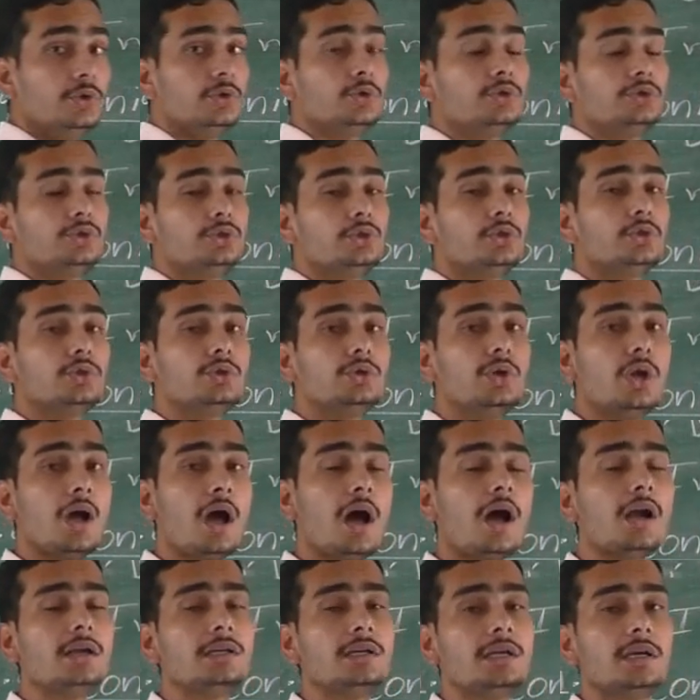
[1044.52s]
you should
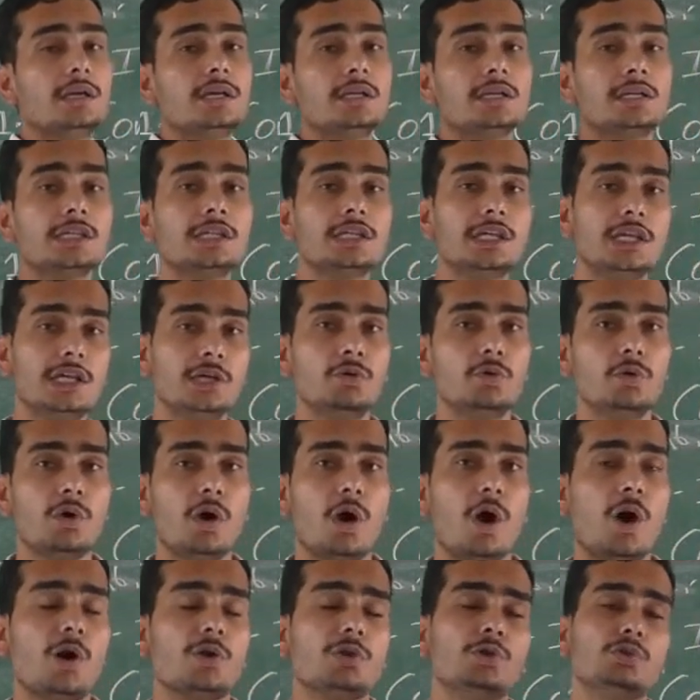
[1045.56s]
not give,
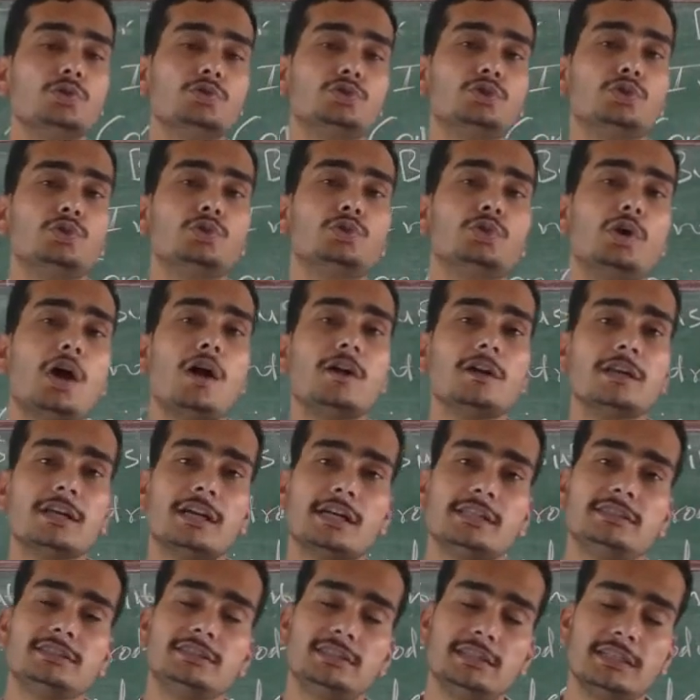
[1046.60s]
or you should not
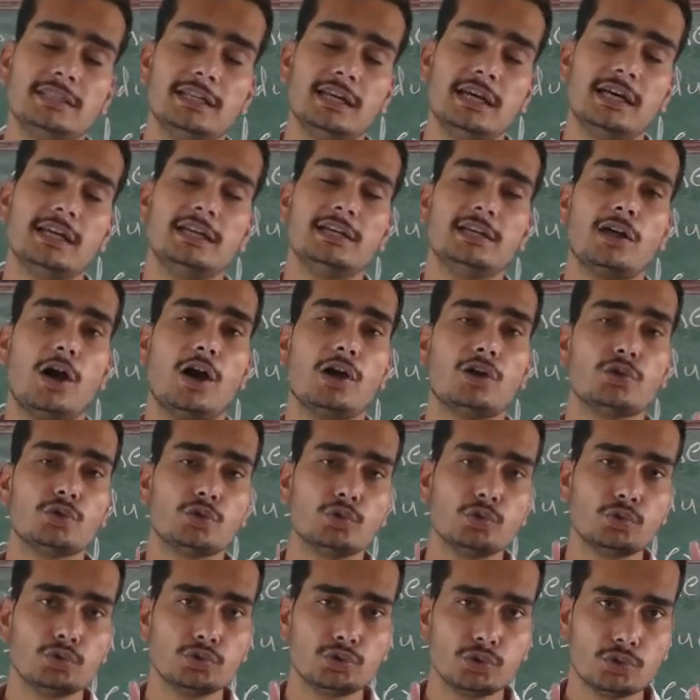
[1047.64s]
consider, or
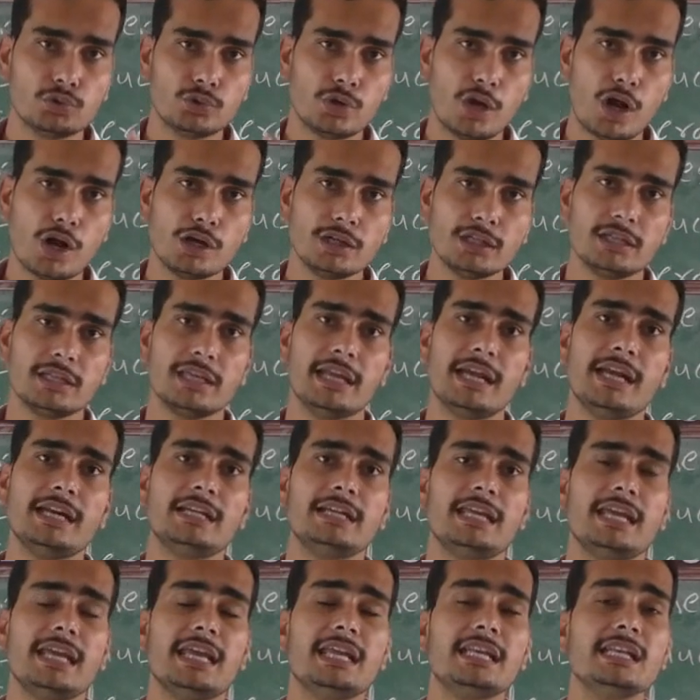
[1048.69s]
you should not
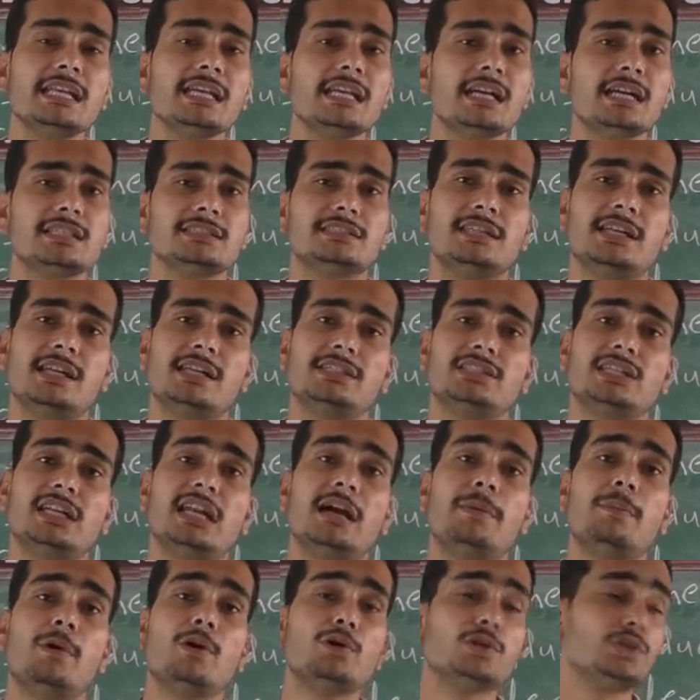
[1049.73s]
get any
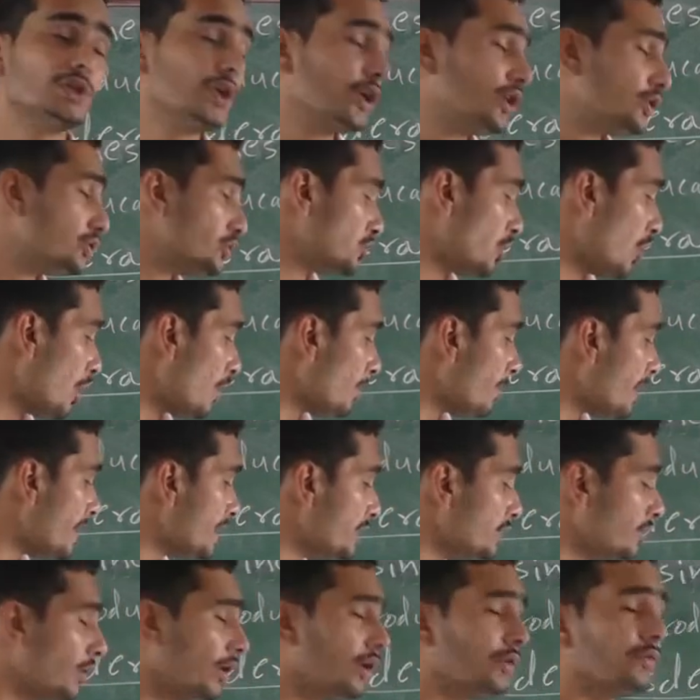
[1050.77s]
consideration about your job
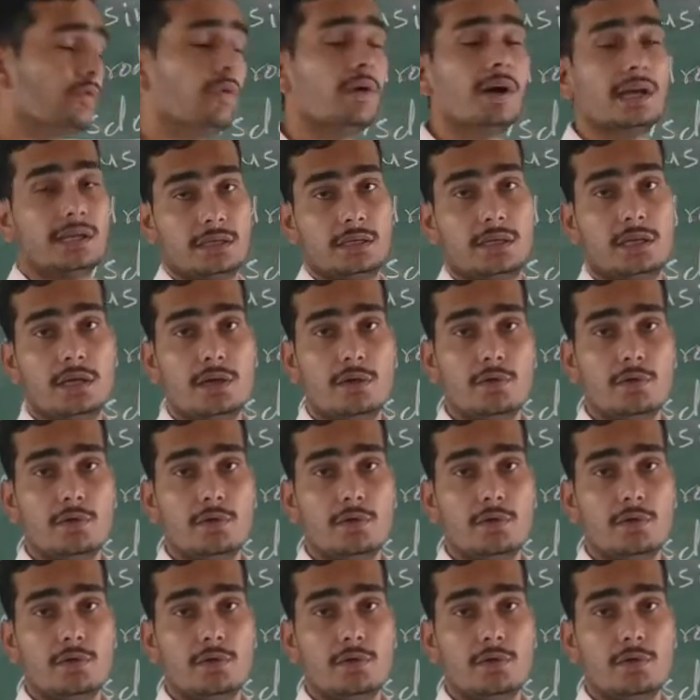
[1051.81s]
and your work.